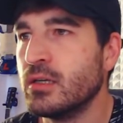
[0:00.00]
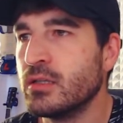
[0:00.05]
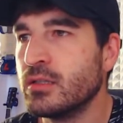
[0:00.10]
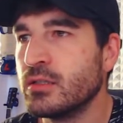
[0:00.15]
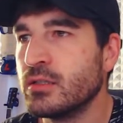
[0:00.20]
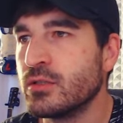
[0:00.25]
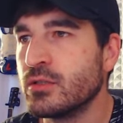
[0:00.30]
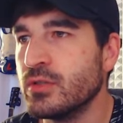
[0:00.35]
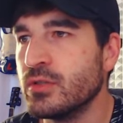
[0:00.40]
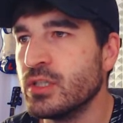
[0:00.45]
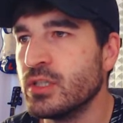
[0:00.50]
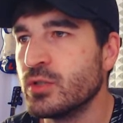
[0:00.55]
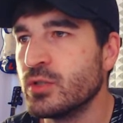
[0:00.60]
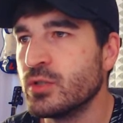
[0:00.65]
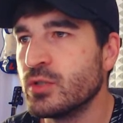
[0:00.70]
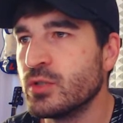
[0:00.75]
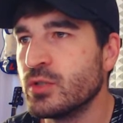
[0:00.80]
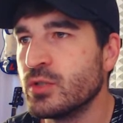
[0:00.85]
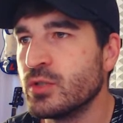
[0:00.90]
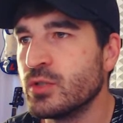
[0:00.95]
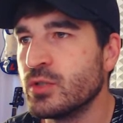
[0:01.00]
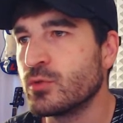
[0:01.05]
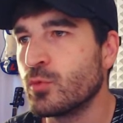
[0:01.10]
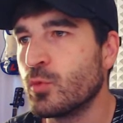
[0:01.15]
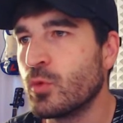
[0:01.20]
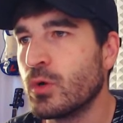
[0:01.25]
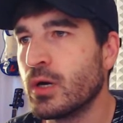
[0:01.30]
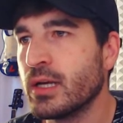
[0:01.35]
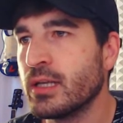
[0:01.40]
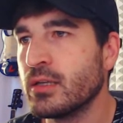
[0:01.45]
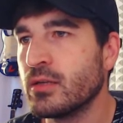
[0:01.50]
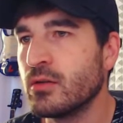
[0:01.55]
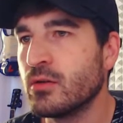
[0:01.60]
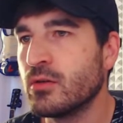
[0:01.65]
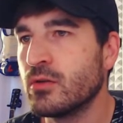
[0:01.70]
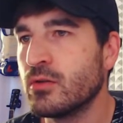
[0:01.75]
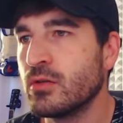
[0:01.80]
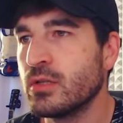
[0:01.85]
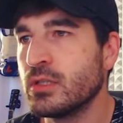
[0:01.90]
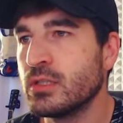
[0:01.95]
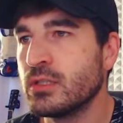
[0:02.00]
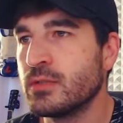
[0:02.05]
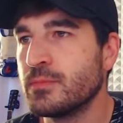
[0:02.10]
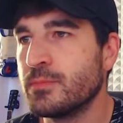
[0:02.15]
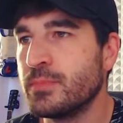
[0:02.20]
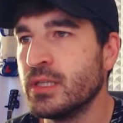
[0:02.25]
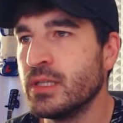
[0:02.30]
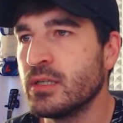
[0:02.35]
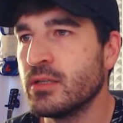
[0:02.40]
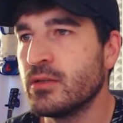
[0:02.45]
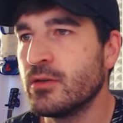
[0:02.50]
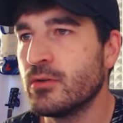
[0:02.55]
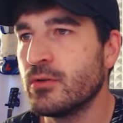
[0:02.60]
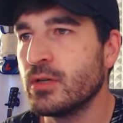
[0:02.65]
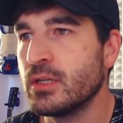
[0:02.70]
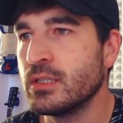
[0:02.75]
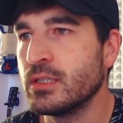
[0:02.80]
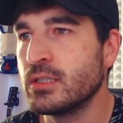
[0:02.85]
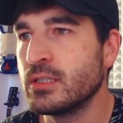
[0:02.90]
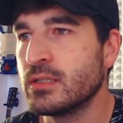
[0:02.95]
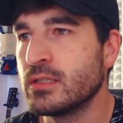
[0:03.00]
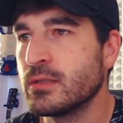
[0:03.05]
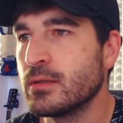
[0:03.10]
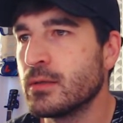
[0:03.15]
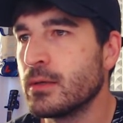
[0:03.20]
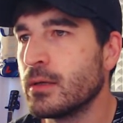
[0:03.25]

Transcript: so this one has white noise, pink noise,